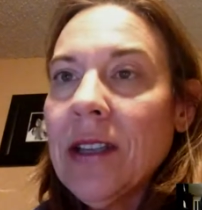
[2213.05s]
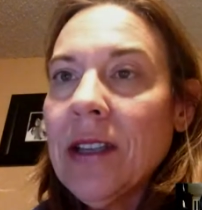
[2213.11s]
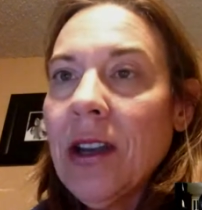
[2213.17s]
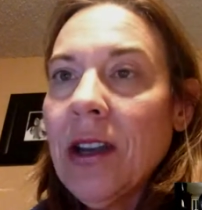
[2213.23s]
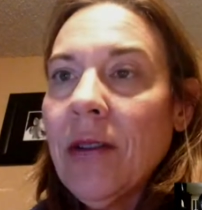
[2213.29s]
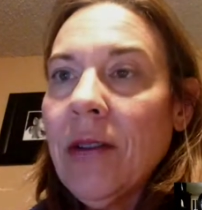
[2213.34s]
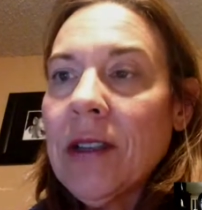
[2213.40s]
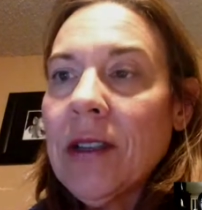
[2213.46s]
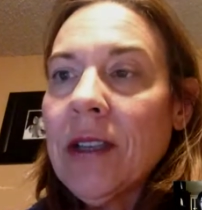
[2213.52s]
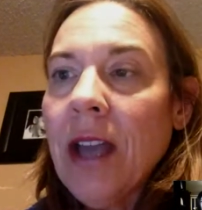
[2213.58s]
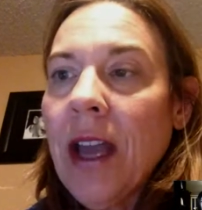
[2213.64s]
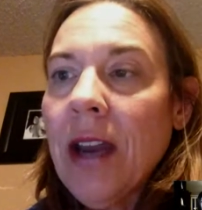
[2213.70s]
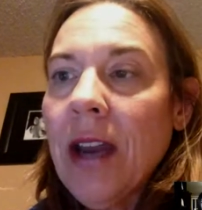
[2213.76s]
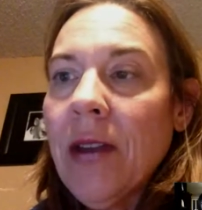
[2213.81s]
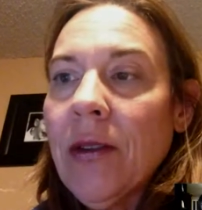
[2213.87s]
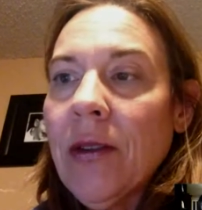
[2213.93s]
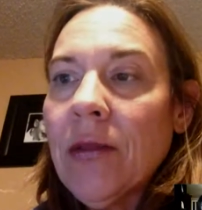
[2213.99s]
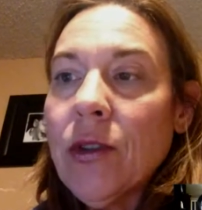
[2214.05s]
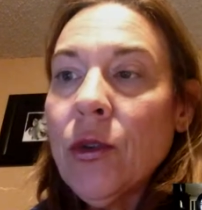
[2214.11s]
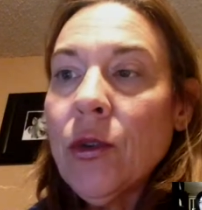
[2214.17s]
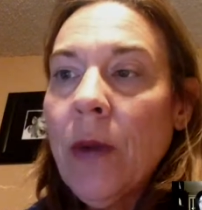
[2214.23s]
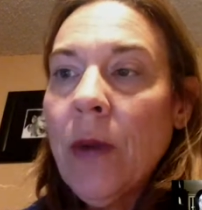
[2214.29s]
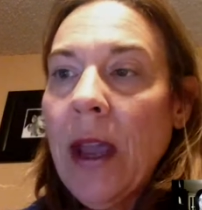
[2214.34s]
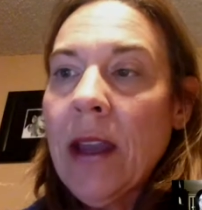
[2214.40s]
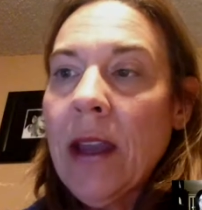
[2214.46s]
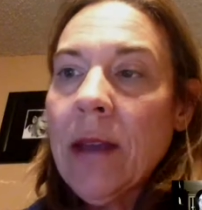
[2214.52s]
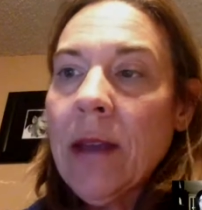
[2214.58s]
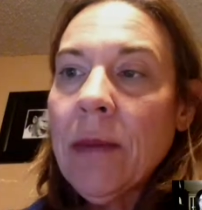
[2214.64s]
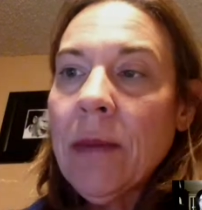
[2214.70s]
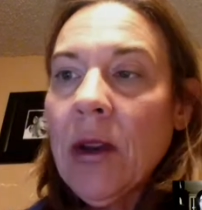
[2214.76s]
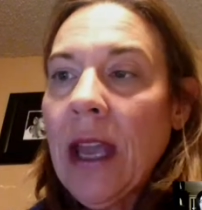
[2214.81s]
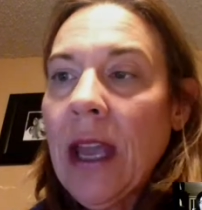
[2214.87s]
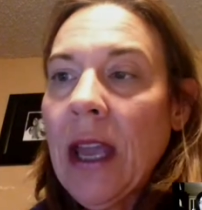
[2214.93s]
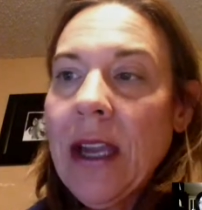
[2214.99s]
It's not a two-way
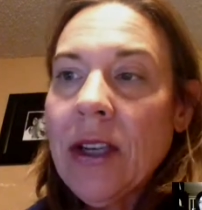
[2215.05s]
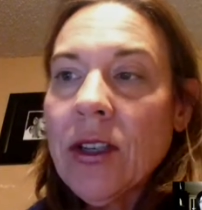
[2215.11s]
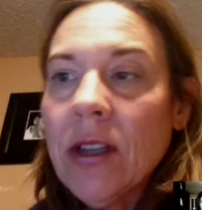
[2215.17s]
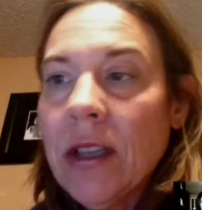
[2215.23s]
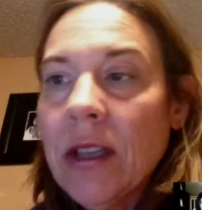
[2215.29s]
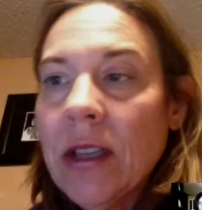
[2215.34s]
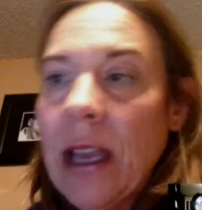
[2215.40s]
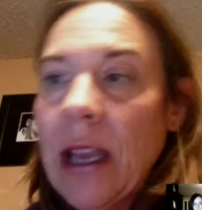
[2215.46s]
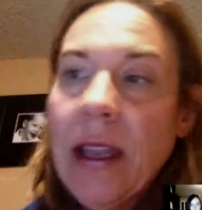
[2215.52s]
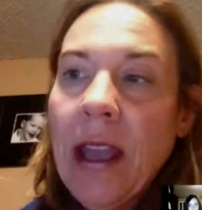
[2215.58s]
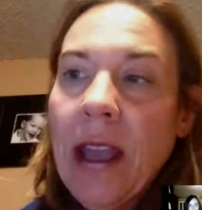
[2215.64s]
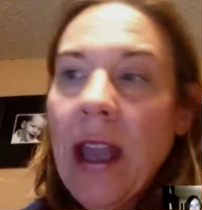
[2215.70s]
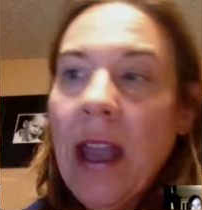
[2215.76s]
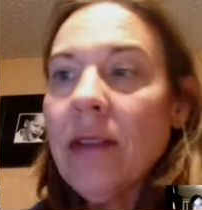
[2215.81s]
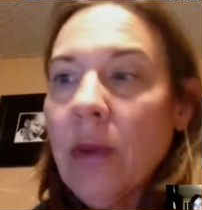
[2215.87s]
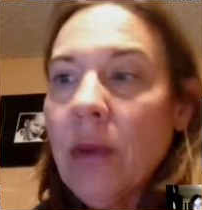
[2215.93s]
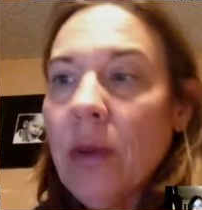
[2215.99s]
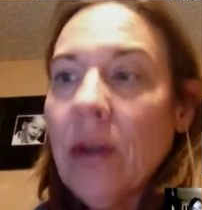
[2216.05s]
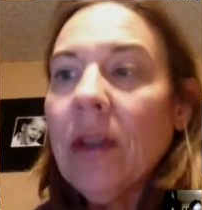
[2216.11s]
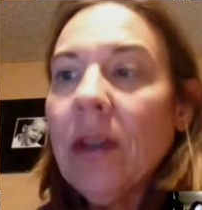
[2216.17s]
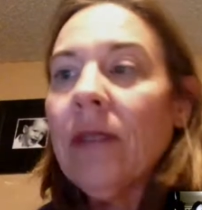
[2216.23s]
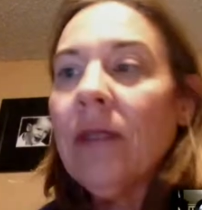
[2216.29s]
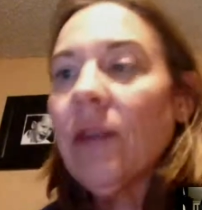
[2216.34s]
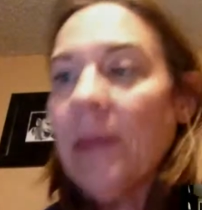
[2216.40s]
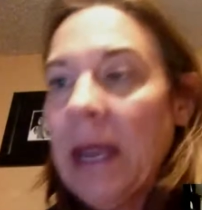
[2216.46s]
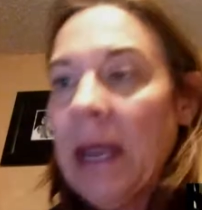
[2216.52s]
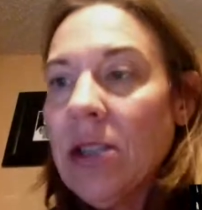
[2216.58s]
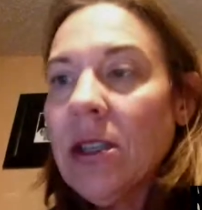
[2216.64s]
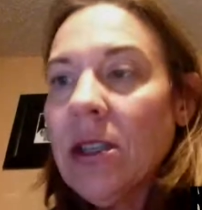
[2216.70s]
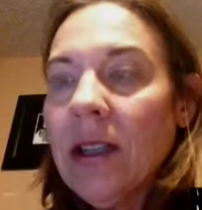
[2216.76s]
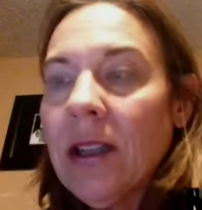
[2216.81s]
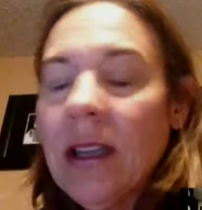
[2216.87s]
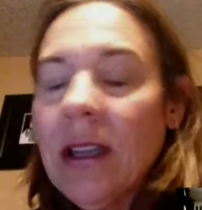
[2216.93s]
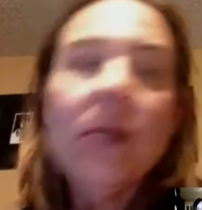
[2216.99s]
communication. They can't pull information
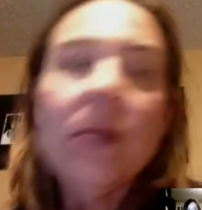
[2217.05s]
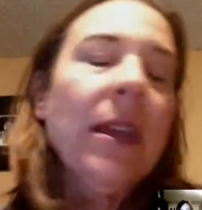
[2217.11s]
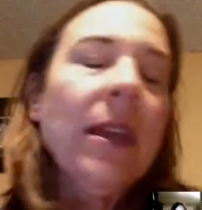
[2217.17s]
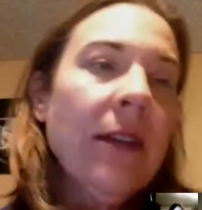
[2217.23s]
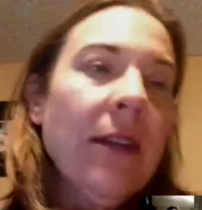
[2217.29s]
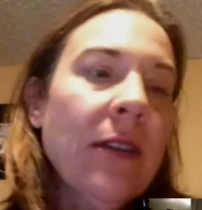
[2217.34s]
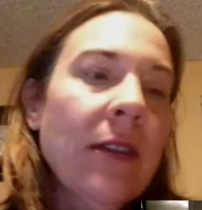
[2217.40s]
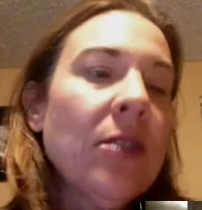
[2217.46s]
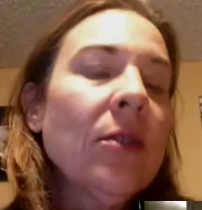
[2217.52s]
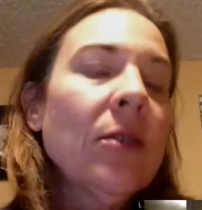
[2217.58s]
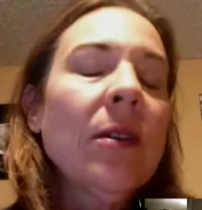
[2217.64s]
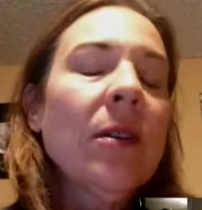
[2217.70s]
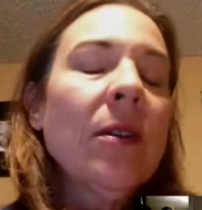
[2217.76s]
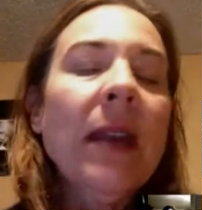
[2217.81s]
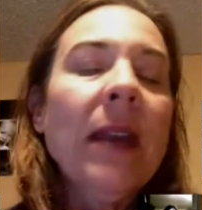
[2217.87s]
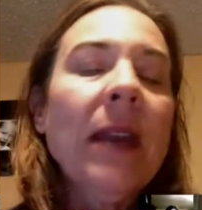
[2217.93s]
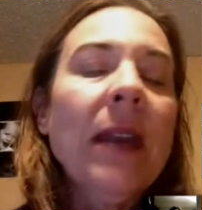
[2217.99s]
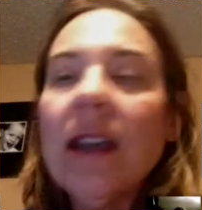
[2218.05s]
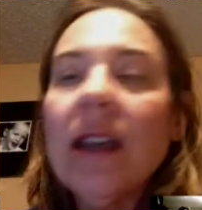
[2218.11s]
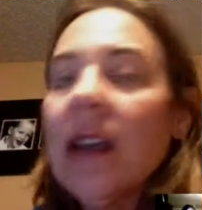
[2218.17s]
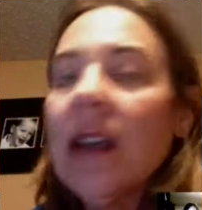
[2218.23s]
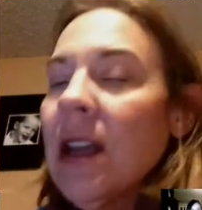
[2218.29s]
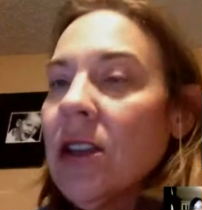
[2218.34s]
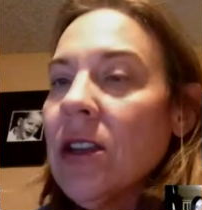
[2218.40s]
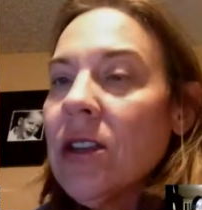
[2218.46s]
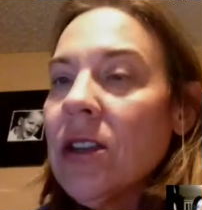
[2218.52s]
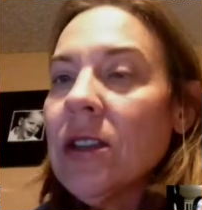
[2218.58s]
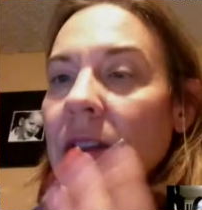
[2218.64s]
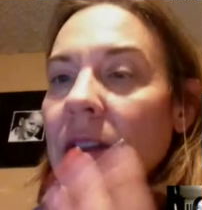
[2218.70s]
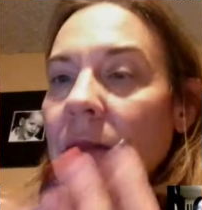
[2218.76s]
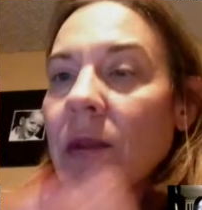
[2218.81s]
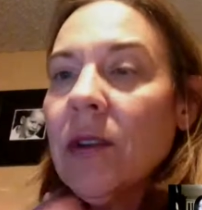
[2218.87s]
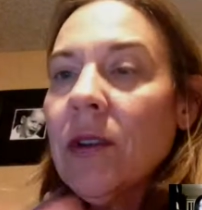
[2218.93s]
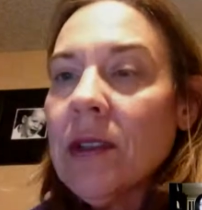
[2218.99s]
unless we give it to them. And I think just there
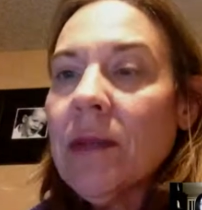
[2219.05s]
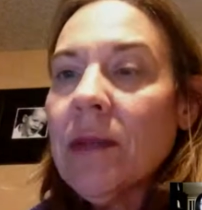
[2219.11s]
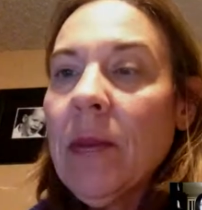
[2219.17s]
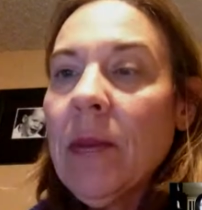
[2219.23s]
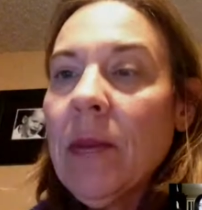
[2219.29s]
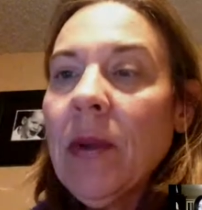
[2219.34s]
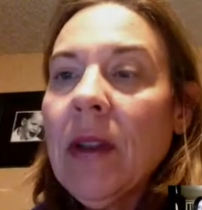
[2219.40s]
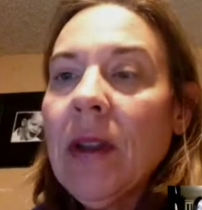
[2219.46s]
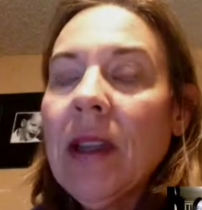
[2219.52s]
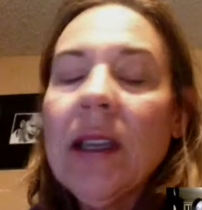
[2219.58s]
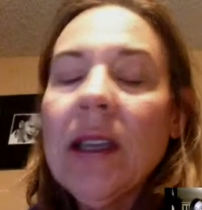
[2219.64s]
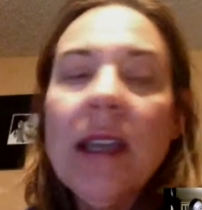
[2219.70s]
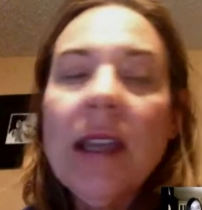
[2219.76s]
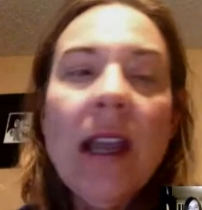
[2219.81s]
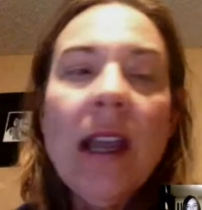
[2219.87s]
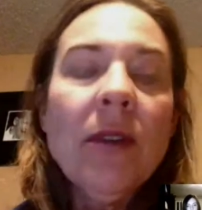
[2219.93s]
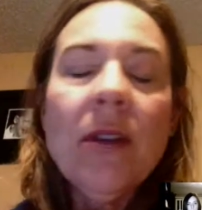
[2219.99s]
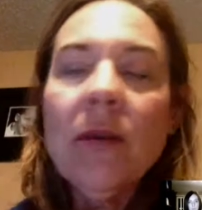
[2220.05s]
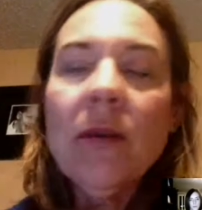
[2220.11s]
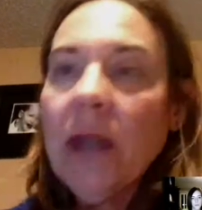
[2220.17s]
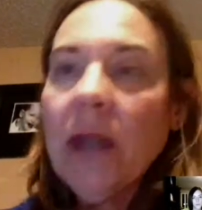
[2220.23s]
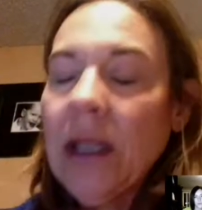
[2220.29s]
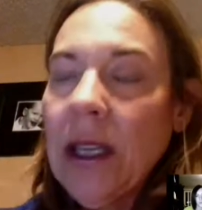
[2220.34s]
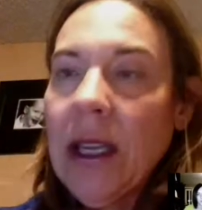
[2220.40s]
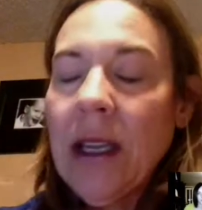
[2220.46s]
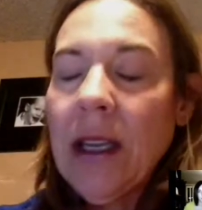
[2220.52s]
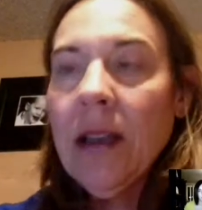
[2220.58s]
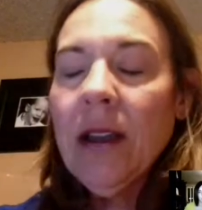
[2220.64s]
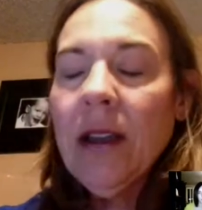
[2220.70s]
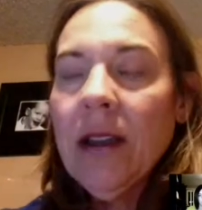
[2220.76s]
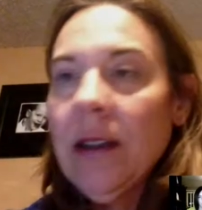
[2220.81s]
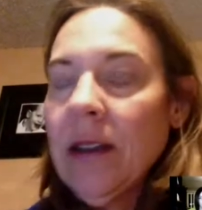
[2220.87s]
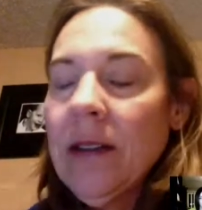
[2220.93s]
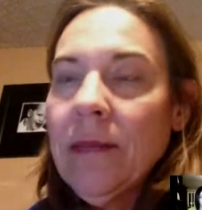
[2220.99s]
were some people at the table that really,
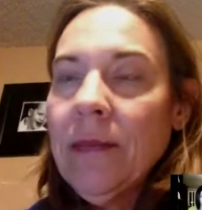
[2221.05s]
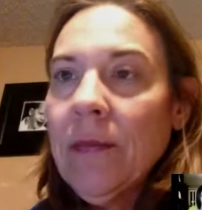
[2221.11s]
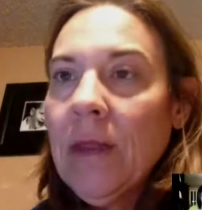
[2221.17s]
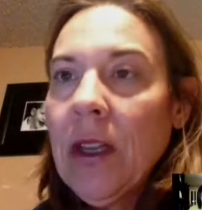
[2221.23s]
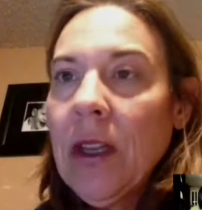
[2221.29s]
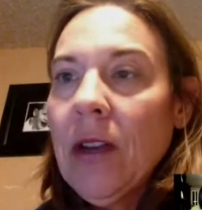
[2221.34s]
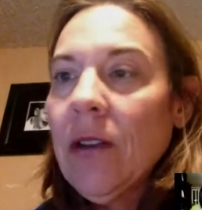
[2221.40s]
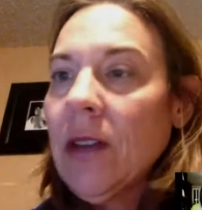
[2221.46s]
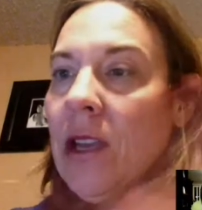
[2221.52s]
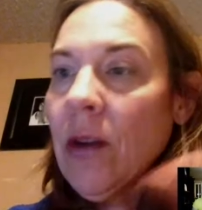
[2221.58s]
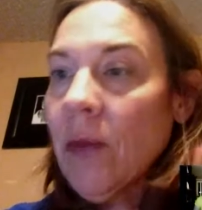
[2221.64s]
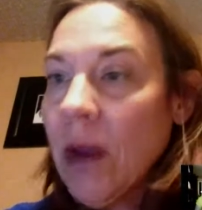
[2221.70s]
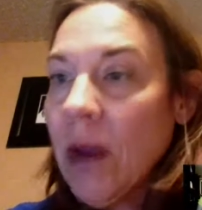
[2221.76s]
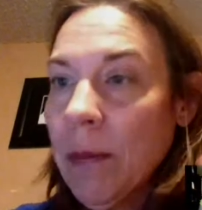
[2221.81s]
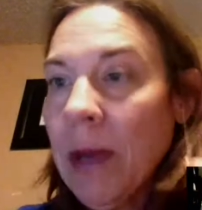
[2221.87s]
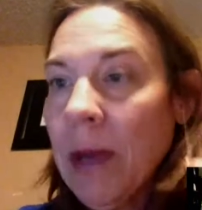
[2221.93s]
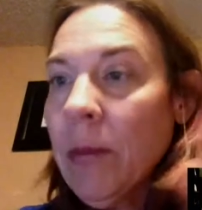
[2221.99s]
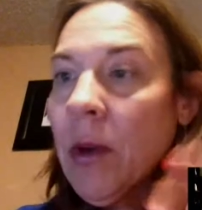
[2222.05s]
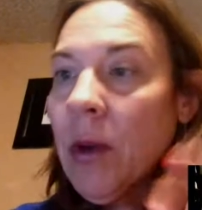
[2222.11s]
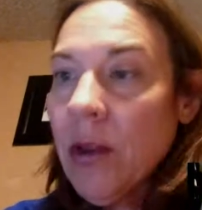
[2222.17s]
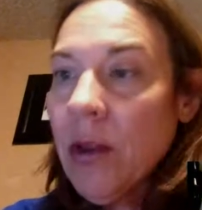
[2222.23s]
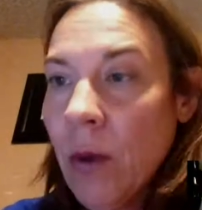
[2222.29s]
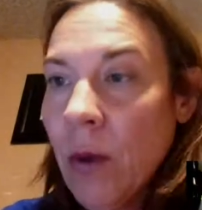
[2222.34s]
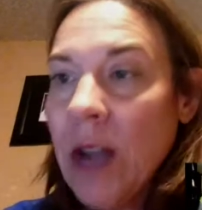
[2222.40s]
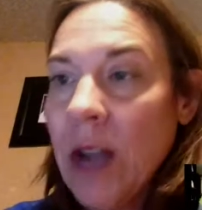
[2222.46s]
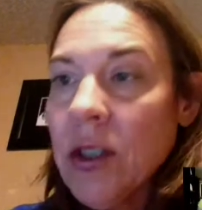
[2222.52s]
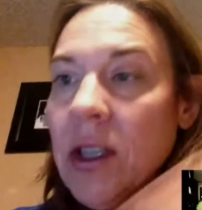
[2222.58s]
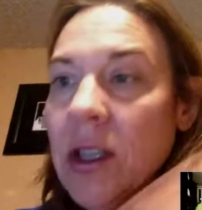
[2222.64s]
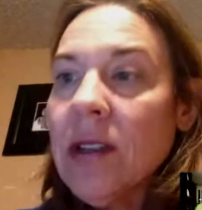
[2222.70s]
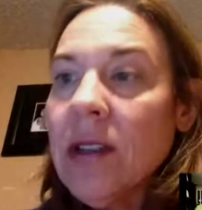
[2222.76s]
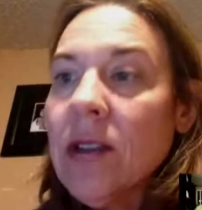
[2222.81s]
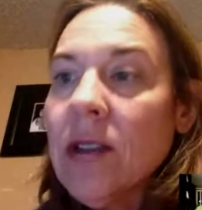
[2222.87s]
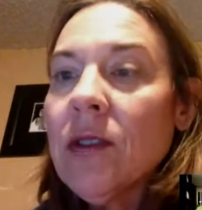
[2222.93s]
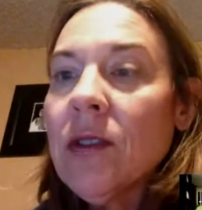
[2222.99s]
they don't want Big Brother watching,
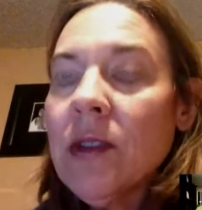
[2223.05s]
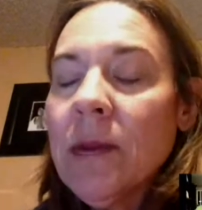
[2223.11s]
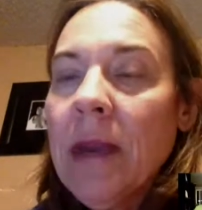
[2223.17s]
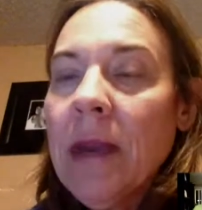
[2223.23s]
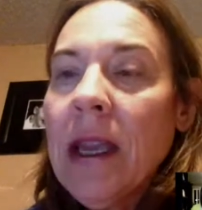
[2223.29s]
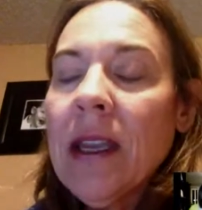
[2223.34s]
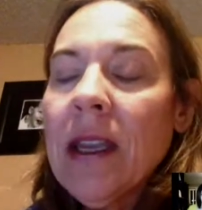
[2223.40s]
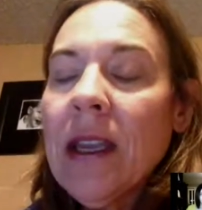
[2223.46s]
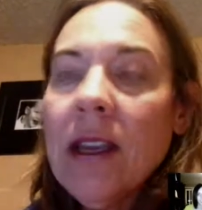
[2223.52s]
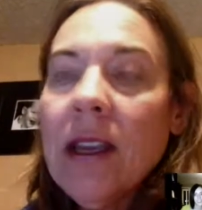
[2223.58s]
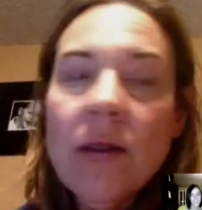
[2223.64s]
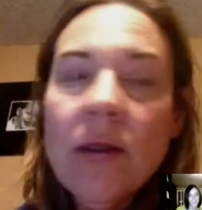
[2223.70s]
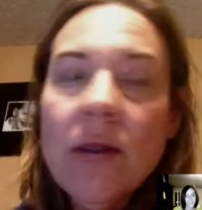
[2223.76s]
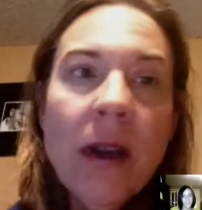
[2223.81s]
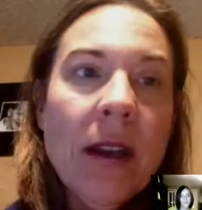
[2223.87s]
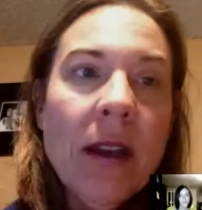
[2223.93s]
so to speak, and they do want,